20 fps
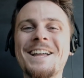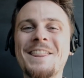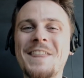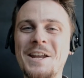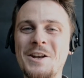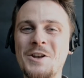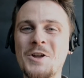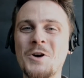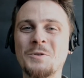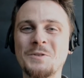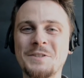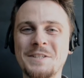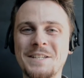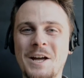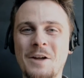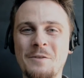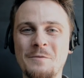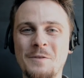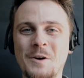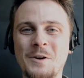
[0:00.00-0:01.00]
they don't
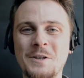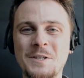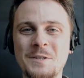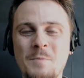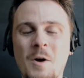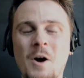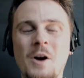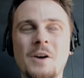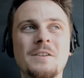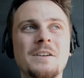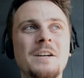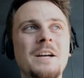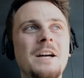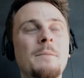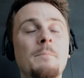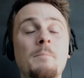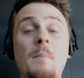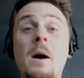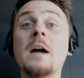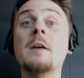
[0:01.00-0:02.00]
sound very smart.
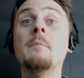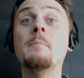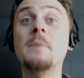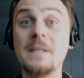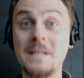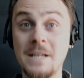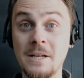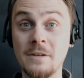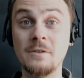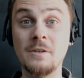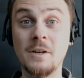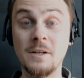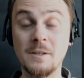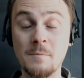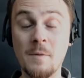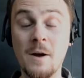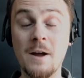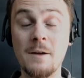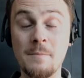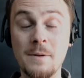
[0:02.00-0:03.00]
My opinion,
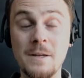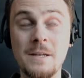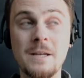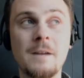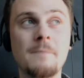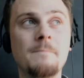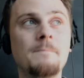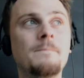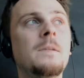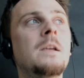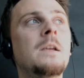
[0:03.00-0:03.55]
just my opinion.